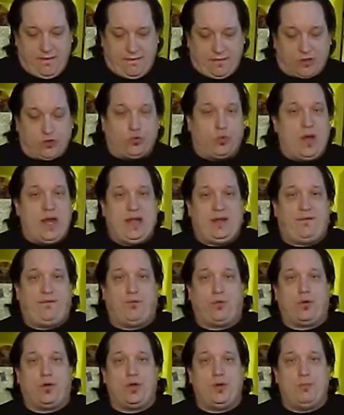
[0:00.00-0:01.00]
great
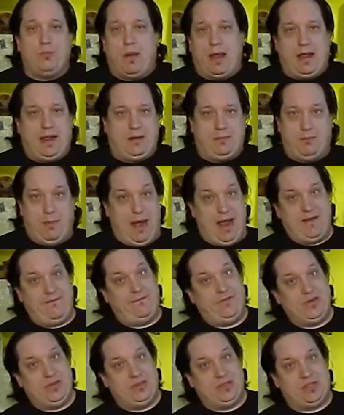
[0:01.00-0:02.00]
for my
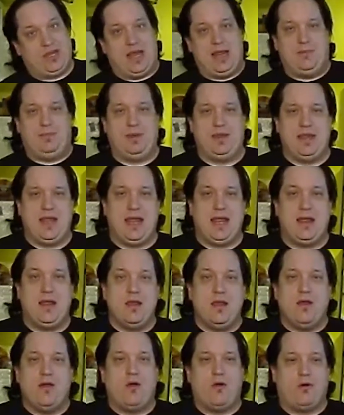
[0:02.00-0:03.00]
first
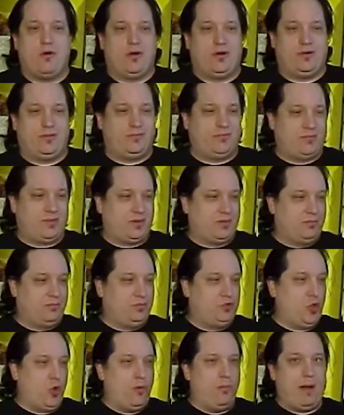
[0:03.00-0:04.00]
IPA, or
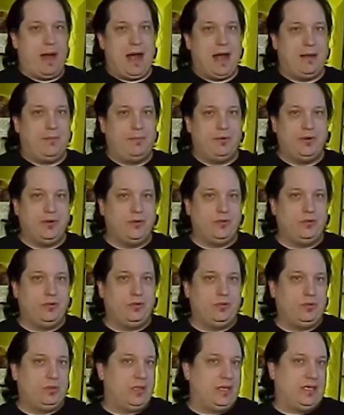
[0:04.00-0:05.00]
Joe Bob,
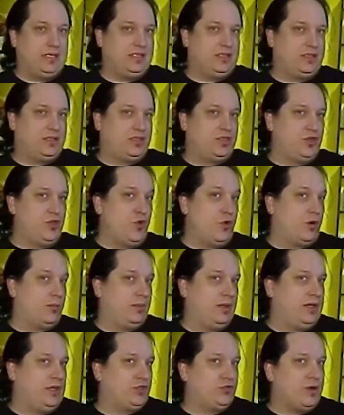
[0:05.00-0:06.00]
who is
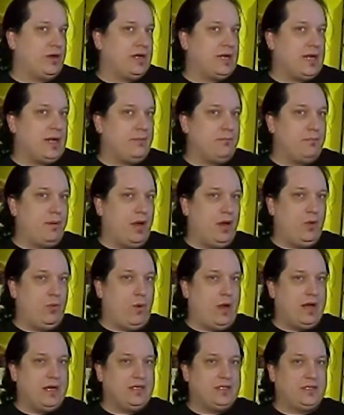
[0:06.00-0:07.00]
normally drinking
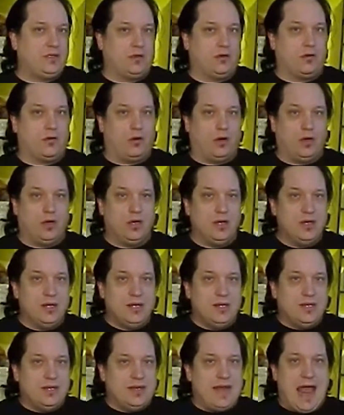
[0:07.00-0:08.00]
Budweiser or
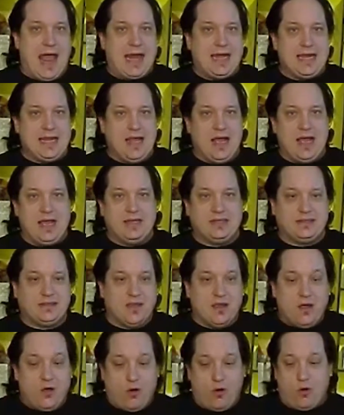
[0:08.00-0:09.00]
Natty Ice,
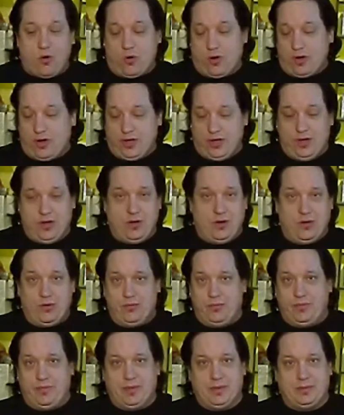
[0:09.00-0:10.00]
or
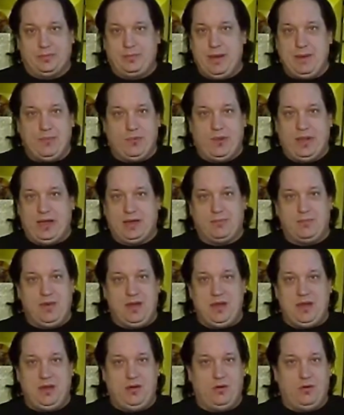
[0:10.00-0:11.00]
people like
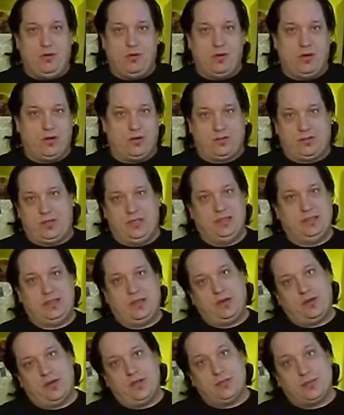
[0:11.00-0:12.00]
me who are
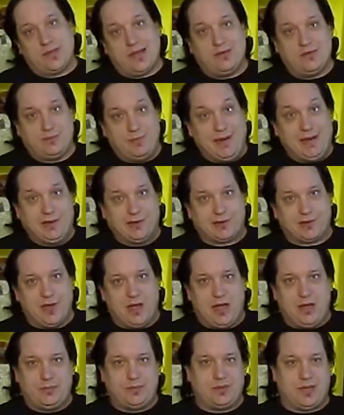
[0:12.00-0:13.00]
consider themselves beer
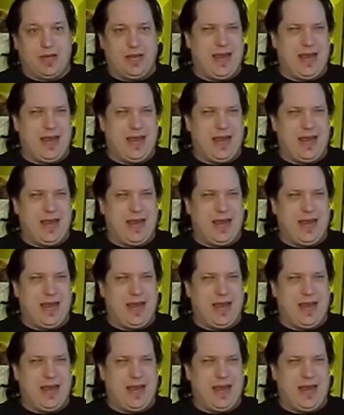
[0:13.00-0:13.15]
snobs. I